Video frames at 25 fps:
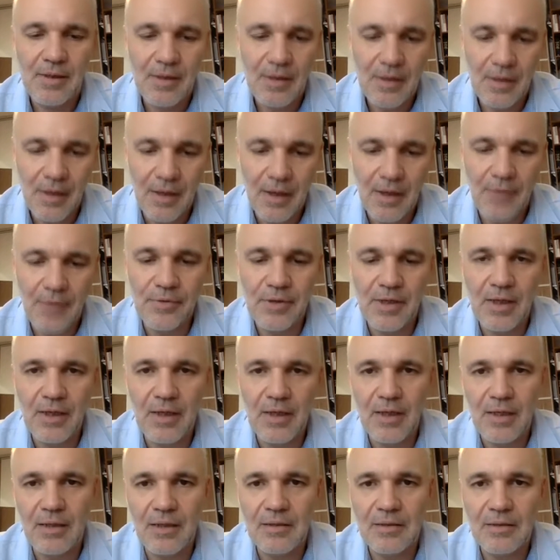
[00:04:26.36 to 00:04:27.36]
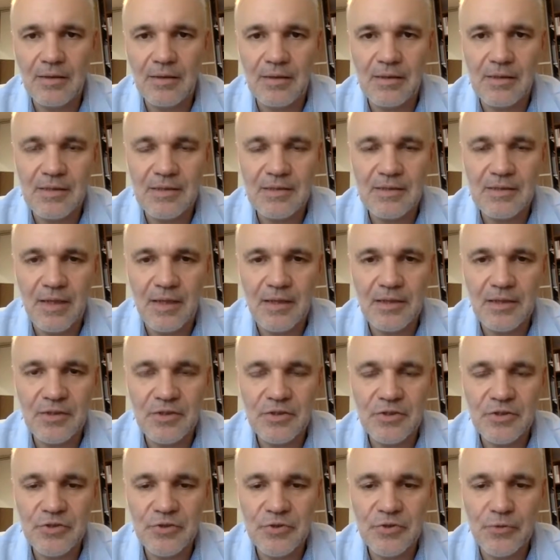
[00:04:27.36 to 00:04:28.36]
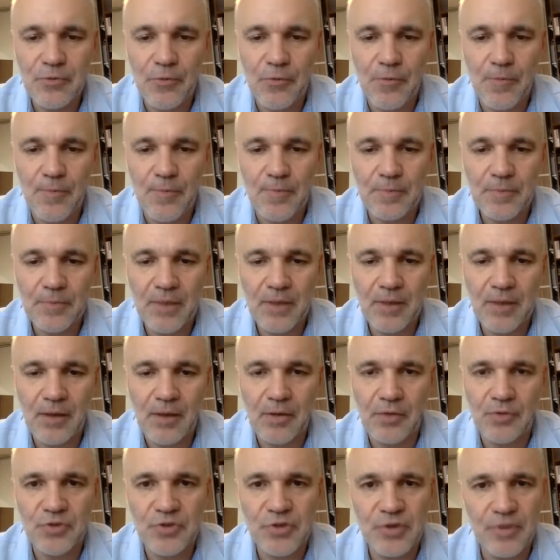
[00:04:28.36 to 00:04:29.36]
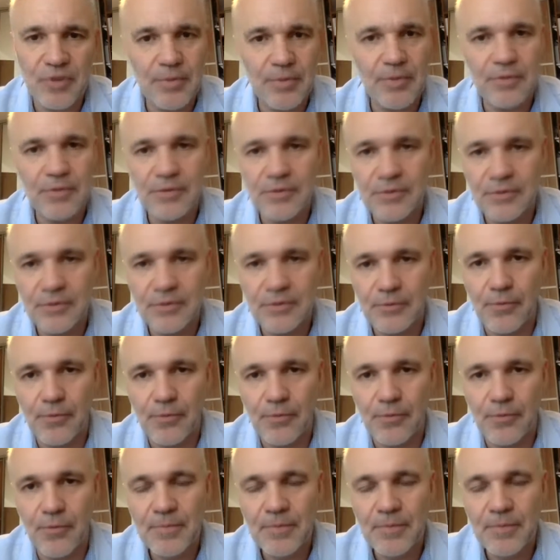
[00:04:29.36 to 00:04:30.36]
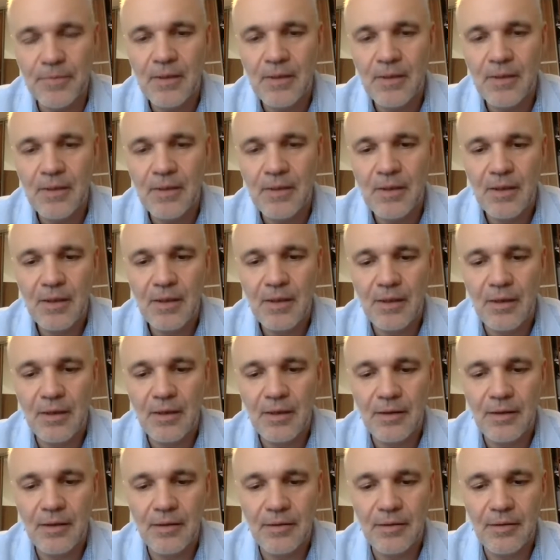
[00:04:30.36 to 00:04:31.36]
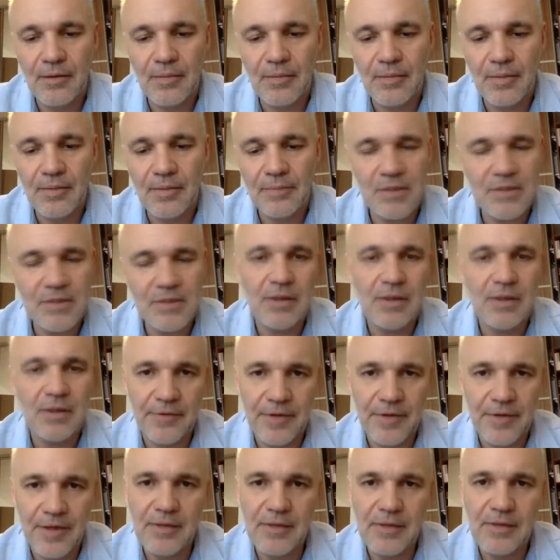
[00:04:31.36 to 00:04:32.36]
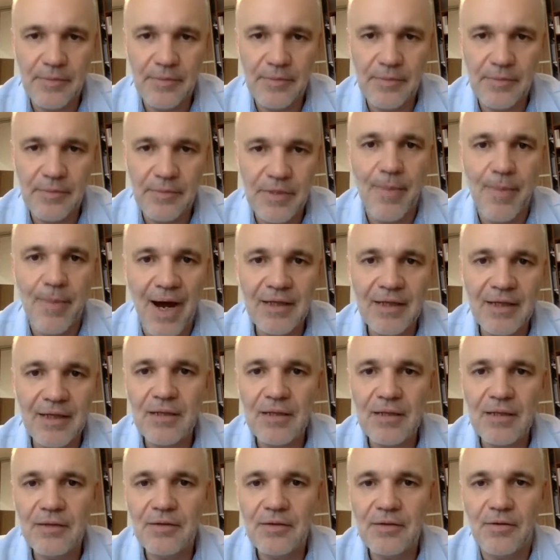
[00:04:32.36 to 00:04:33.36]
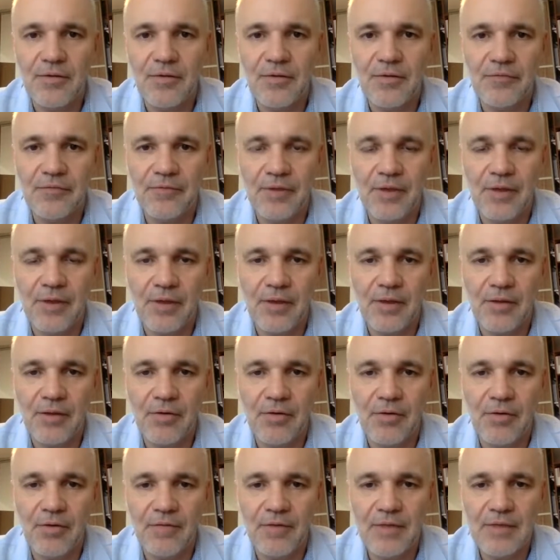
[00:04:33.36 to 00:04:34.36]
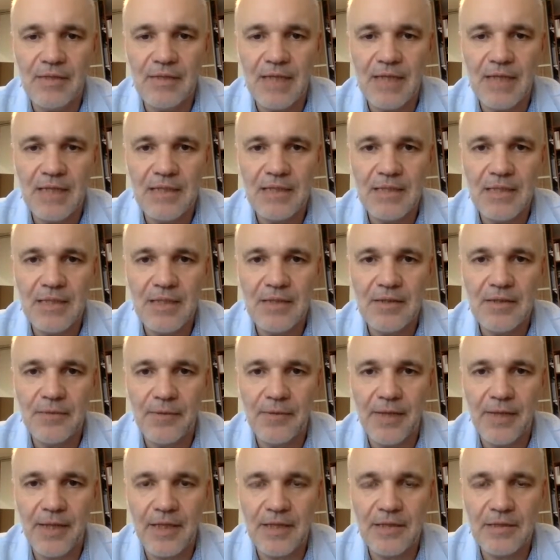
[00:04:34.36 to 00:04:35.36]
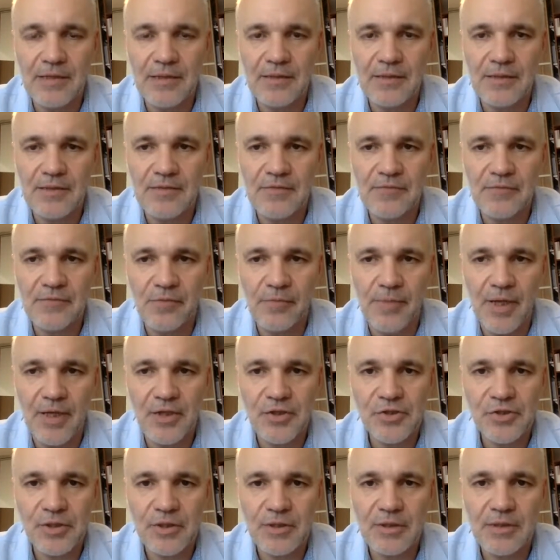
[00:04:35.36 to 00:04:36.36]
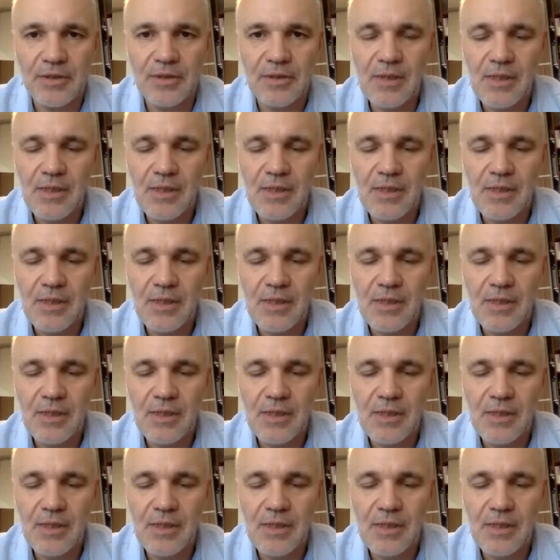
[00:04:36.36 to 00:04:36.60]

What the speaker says: how they decided to contribute to particularly the debunking of COVID-19 related disinformation.